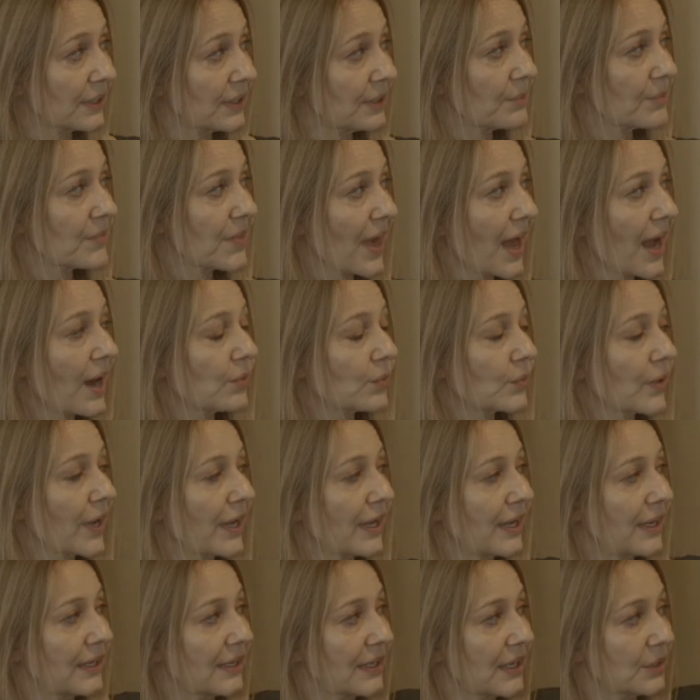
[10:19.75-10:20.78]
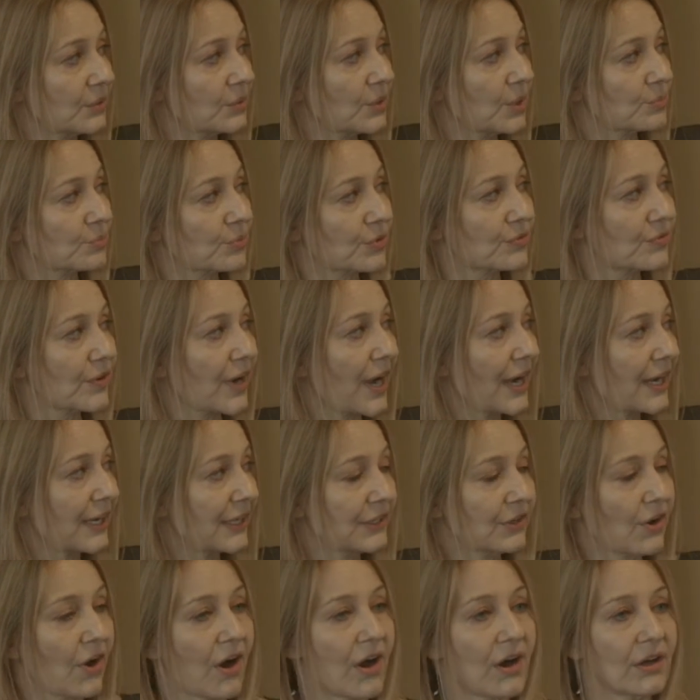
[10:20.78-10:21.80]
him that way and
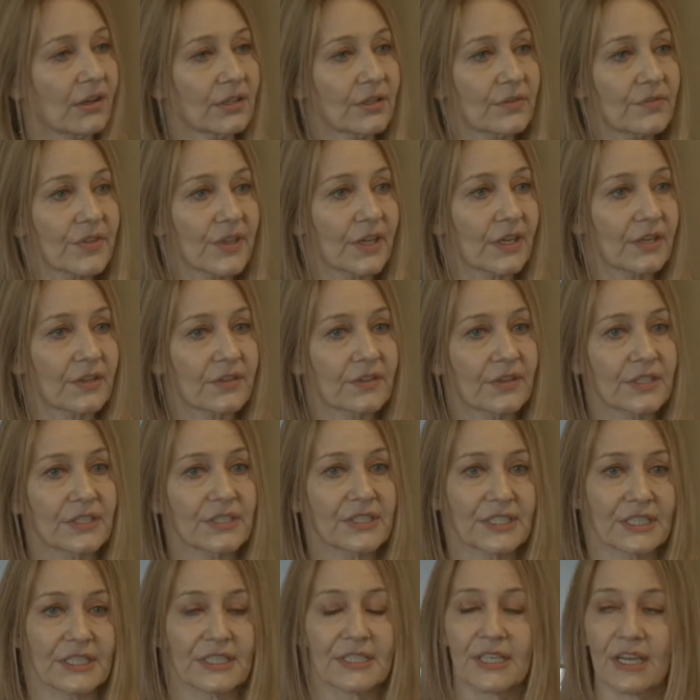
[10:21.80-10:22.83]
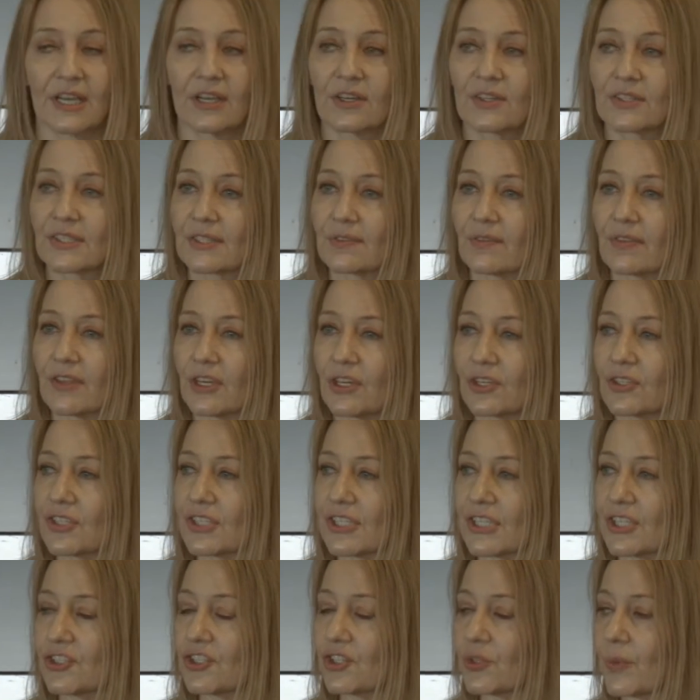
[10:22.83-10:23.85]
provide all of the details of their
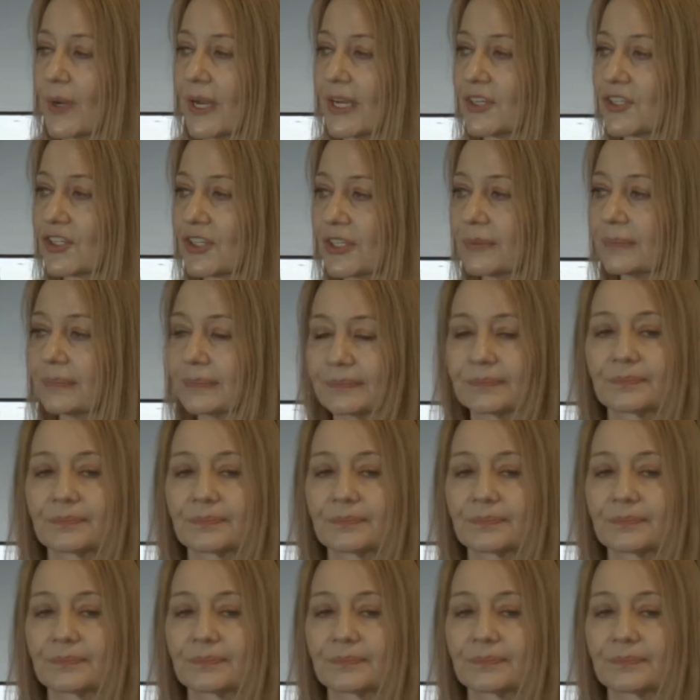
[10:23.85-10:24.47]
situation.